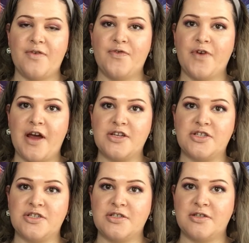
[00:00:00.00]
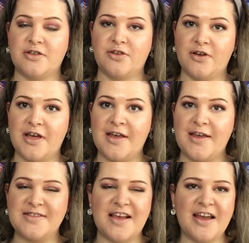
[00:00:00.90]
fresh look. It
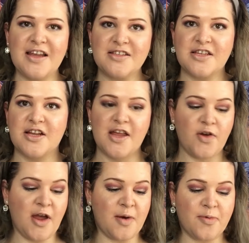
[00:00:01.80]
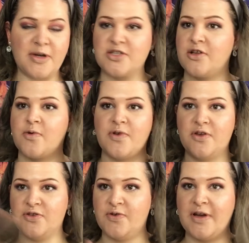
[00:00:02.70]
kind of gives an airbrush look when
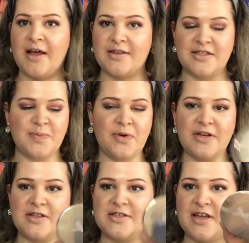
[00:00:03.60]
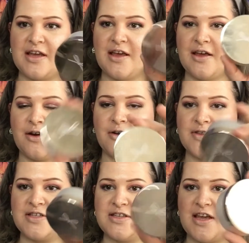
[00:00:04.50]
you do it at this point of the stage, or
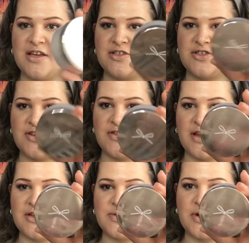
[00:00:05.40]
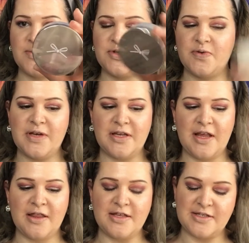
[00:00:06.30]
this stage. So that is what I'm doing.
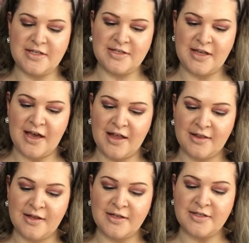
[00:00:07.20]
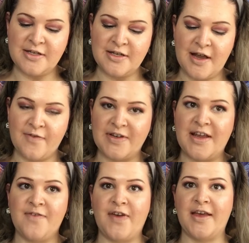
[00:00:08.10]
This is Ciat London
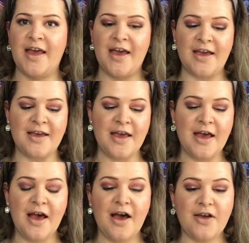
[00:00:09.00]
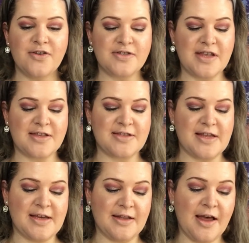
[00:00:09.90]
Everyday Vacay. I use this
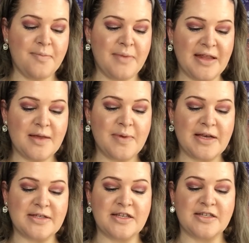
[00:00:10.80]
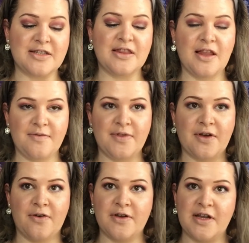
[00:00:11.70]
thing a lot, mainly because I just love the
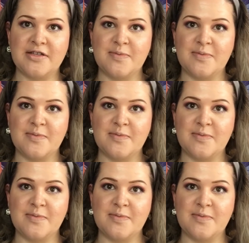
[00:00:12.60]
coconut